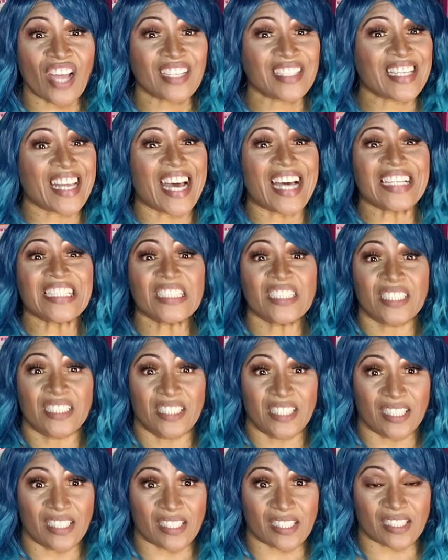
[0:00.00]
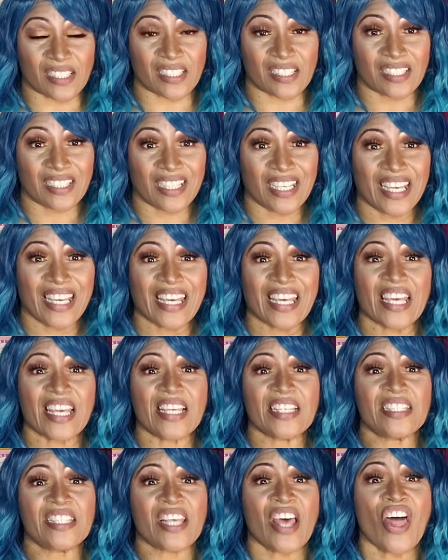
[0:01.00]
not dis.
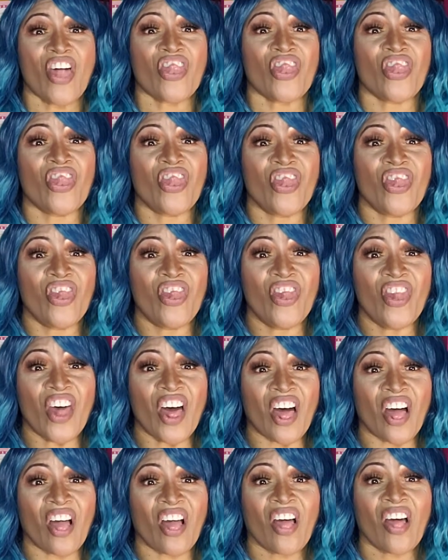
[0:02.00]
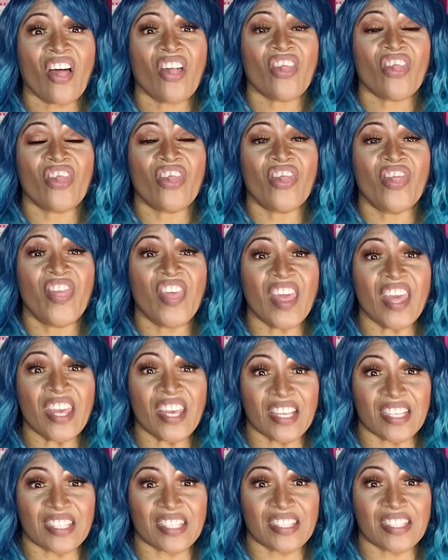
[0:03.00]
It's the,
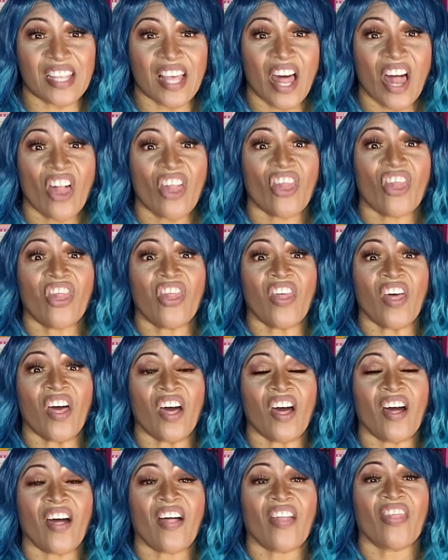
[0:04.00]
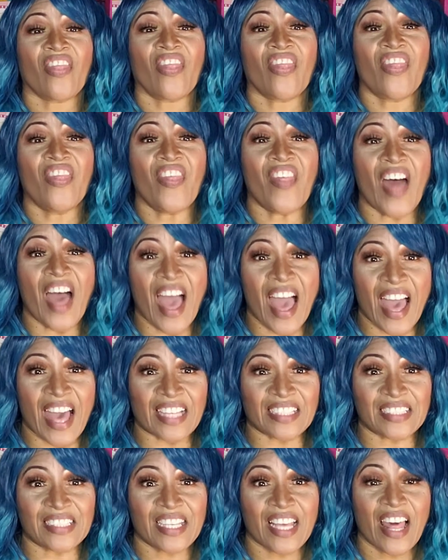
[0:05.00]
this, the,
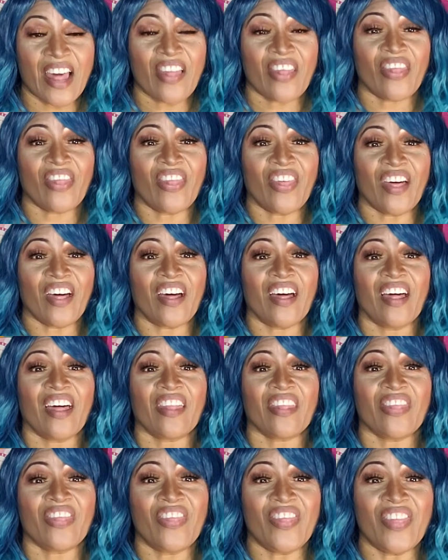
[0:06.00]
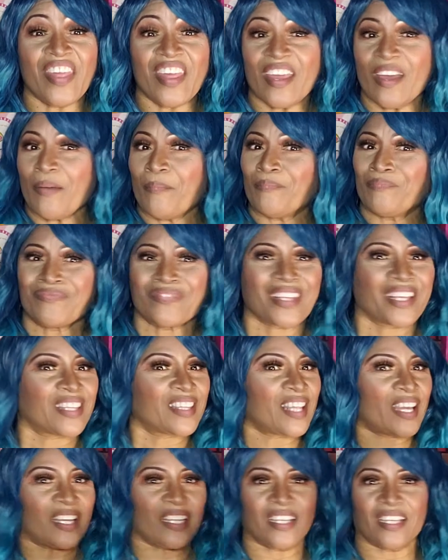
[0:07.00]
that, the, them,
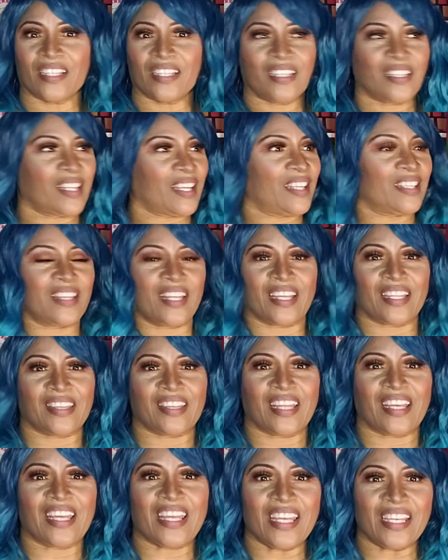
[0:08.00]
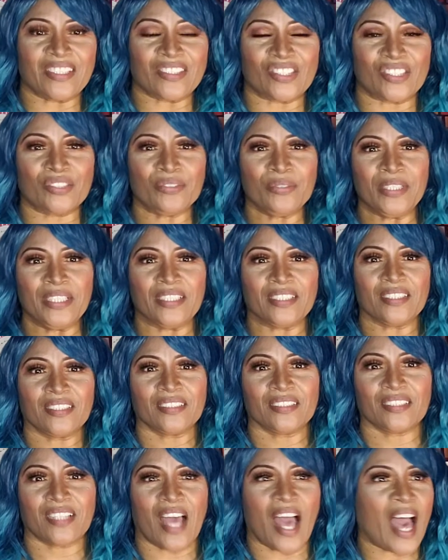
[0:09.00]
that they can't do it.
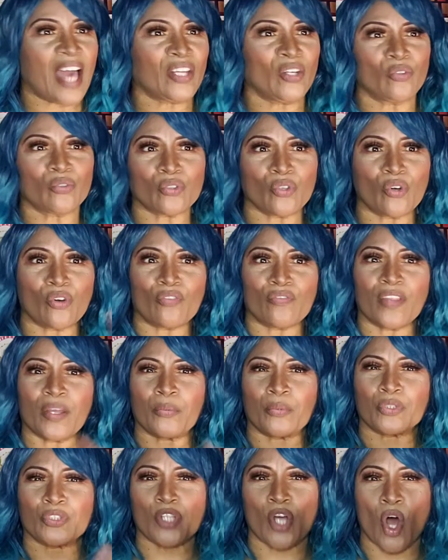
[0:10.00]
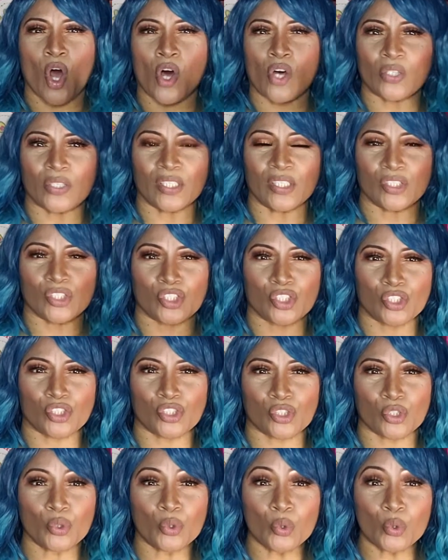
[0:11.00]
I don't know if they were taught in
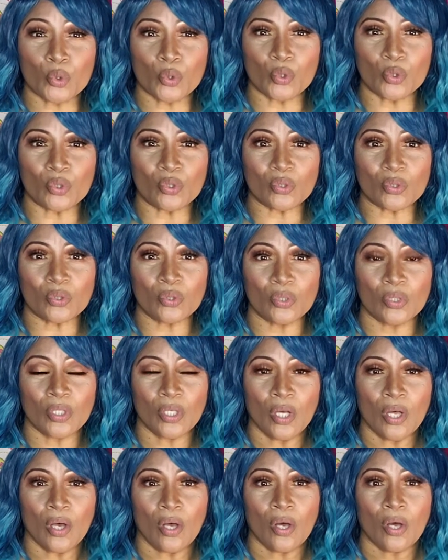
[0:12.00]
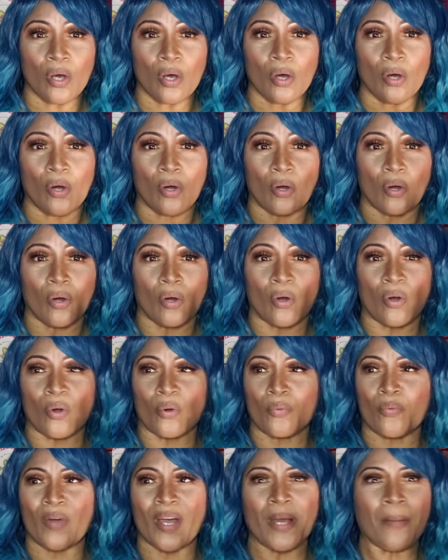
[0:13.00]
school
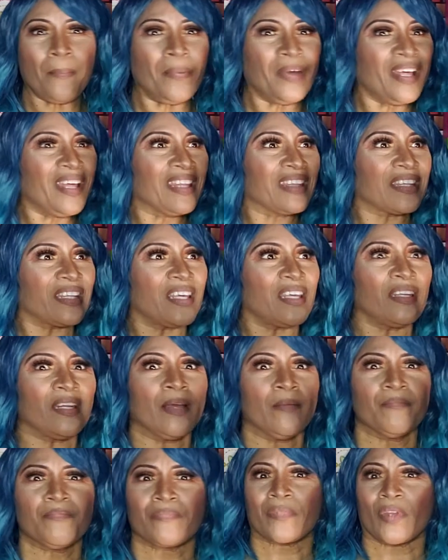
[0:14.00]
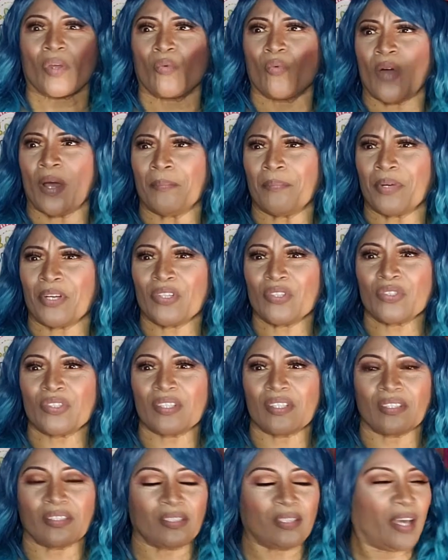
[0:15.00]
or what. And then one
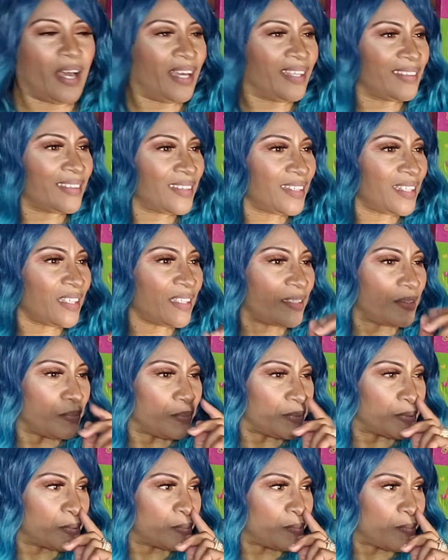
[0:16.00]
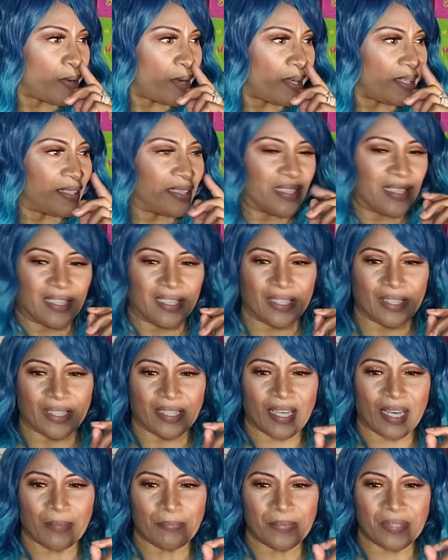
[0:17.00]
person, I think it was Wiley, he
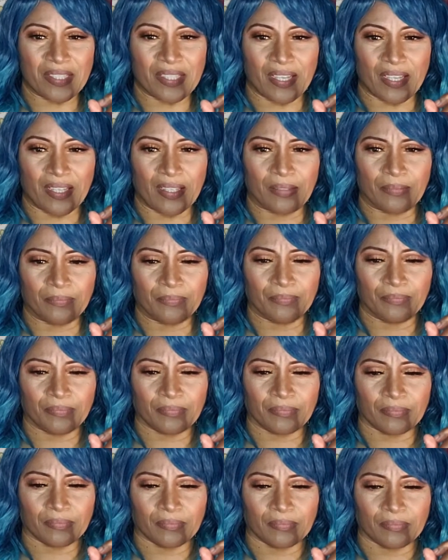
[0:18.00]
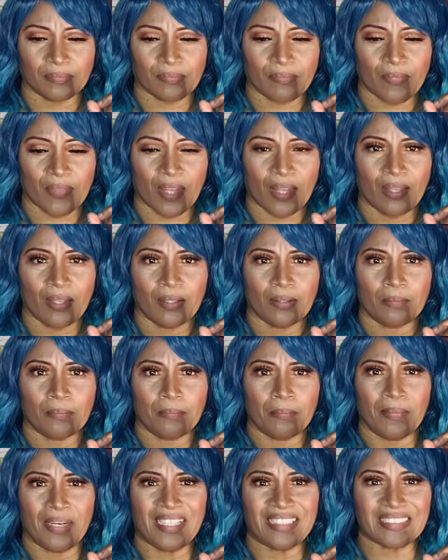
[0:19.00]
kept saying
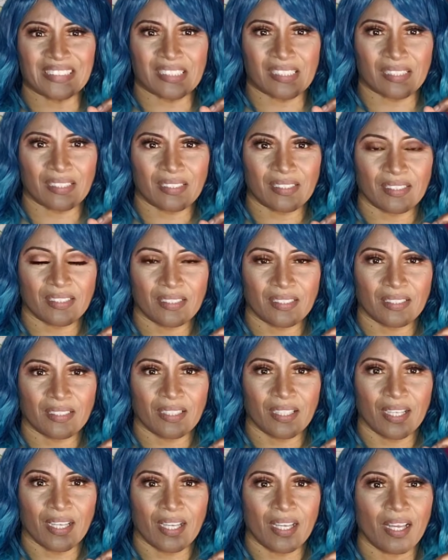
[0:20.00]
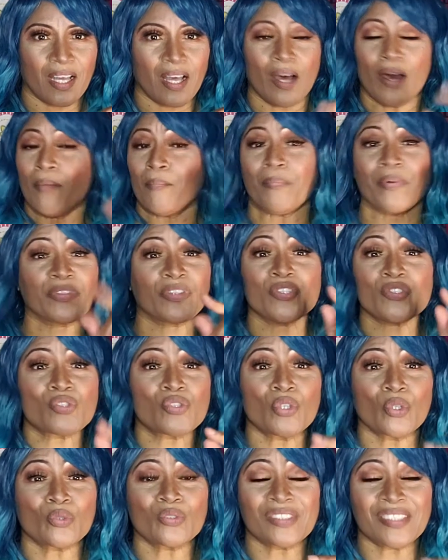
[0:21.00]
munt, but there's
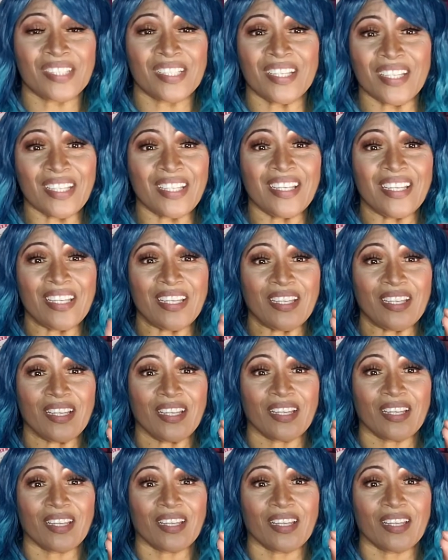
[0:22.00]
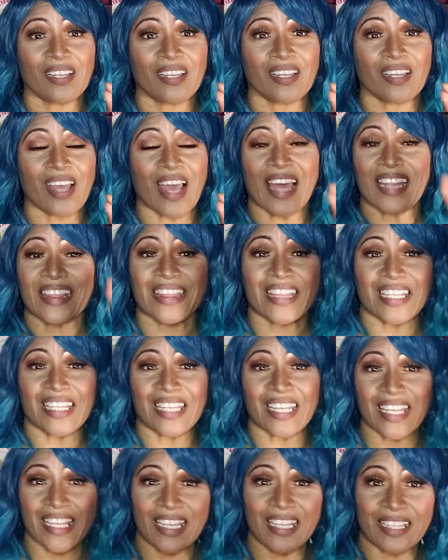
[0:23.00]
no T at the
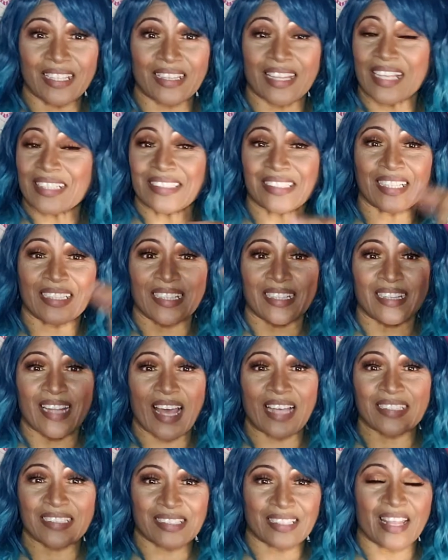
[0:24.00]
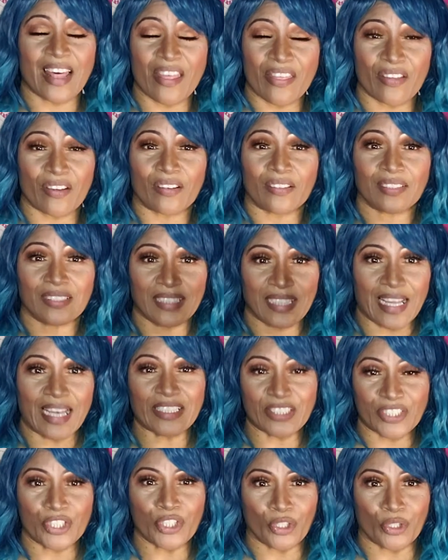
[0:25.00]
end. That's not the last
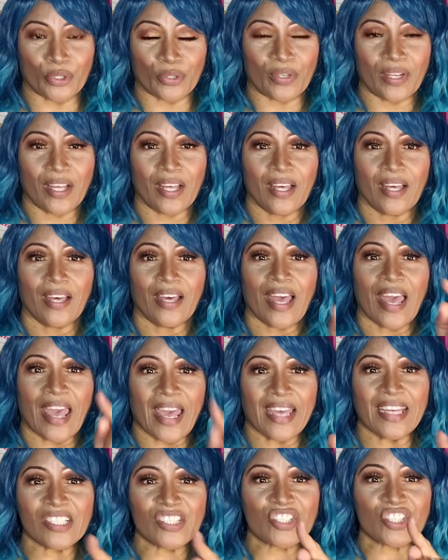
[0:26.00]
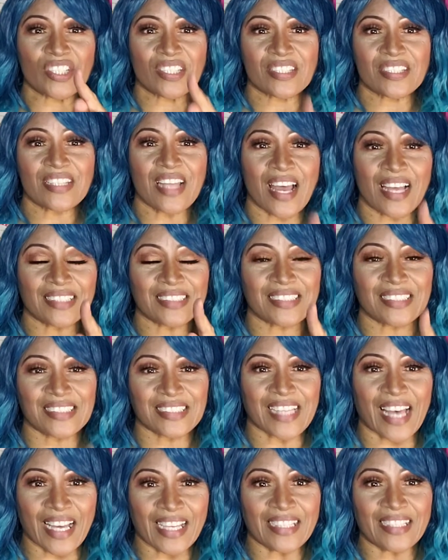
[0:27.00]
letter. H is not
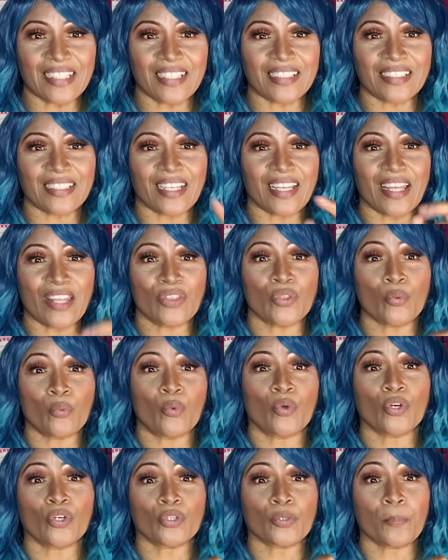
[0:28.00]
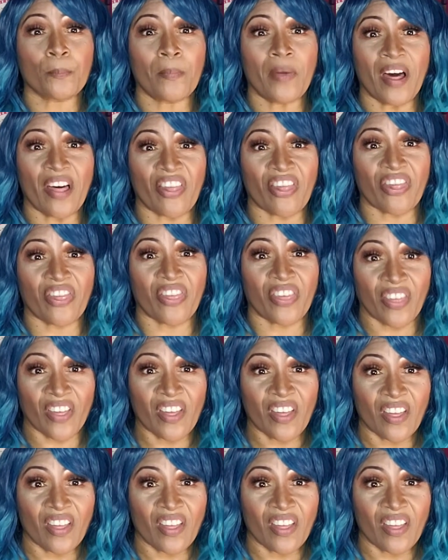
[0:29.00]
silent in the word month.